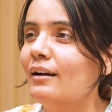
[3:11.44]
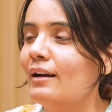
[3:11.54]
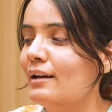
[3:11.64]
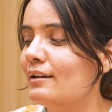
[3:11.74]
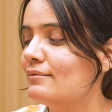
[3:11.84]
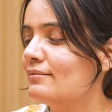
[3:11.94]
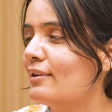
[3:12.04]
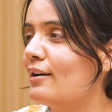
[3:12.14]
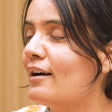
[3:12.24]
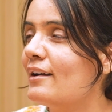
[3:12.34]

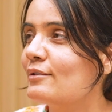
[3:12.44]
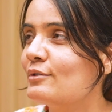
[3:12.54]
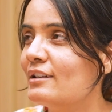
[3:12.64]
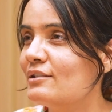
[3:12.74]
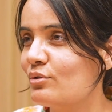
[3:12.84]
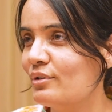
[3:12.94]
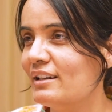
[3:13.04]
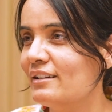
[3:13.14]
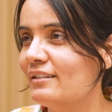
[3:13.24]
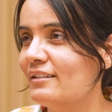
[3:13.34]
and I could
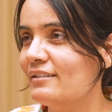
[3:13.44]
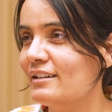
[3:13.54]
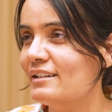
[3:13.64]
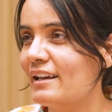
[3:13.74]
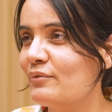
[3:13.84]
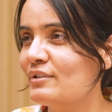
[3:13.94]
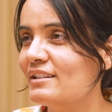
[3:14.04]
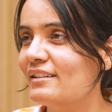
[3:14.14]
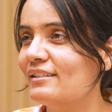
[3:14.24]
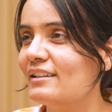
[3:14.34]
literally read every
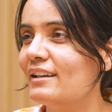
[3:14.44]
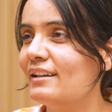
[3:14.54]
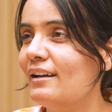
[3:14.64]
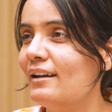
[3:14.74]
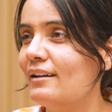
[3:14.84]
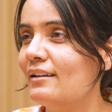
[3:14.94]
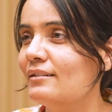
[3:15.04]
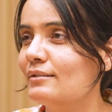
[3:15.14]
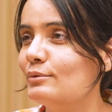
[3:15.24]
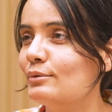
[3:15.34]
single thing
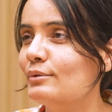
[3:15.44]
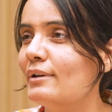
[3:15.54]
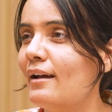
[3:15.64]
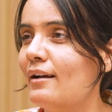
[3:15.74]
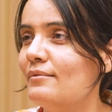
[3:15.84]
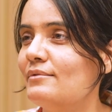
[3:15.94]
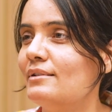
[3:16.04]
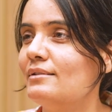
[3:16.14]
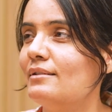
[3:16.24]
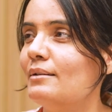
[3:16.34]
and you could have
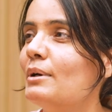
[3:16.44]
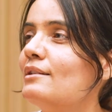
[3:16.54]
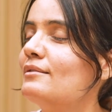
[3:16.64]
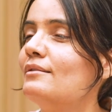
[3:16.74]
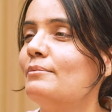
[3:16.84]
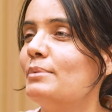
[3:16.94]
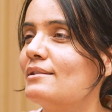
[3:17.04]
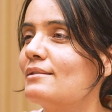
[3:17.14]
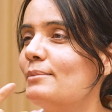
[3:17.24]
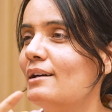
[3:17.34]
just imagined the
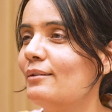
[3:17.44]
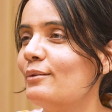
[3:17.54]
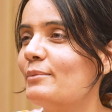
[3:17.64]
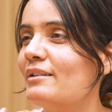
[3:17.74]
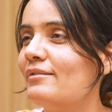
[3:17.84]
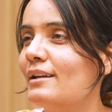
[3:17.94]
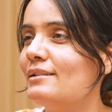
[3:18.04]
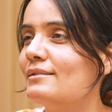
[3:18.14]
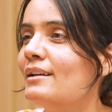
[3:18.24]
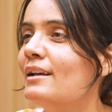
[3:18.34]
big smile on my
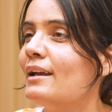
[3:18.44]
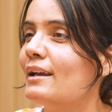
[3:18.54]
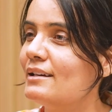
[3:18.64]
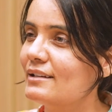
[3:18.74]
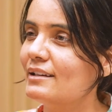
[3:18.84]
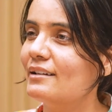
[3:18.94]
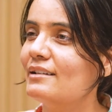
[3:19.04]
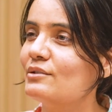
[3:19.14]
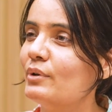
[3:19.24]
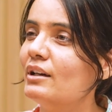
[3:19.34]
face. In here
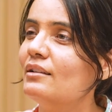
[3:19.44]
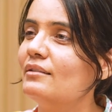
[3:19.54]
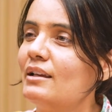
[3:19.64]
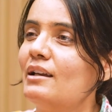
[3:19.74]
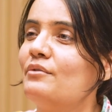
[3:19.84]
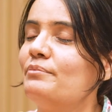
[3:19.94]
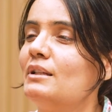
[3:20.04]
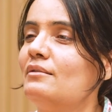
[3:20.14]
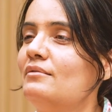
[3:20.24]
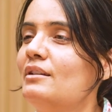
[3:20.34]
as well, they have
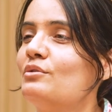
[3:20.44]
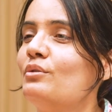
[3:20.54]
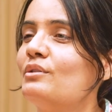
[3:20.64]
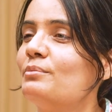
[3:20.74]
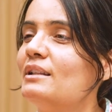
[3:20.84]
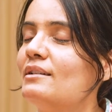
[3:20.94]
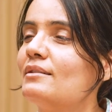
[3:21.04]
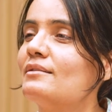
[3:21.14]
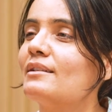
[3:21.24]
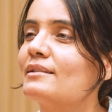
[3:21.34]
been, they told me
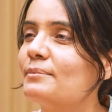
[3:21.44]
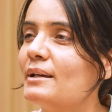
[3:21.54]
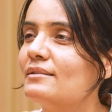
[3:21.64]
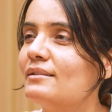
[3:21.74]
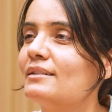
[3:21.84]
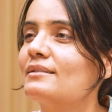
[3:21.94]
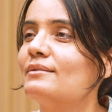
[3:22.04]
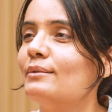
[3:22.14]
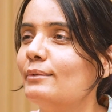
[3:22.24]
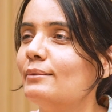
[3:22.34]
that it's six by six.
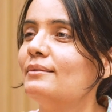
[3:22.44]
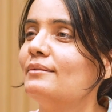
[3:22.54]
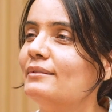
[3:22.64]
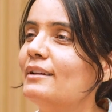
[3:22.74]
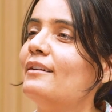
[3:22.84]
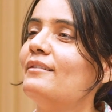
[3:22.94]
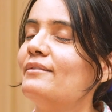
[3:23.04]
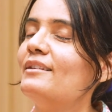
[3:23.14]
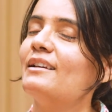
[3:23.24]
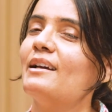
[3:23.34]
So yeah,
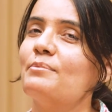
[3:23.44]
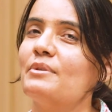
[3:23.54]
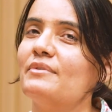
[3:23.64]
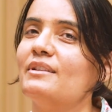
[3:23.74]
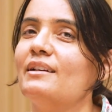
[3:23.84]
really happy with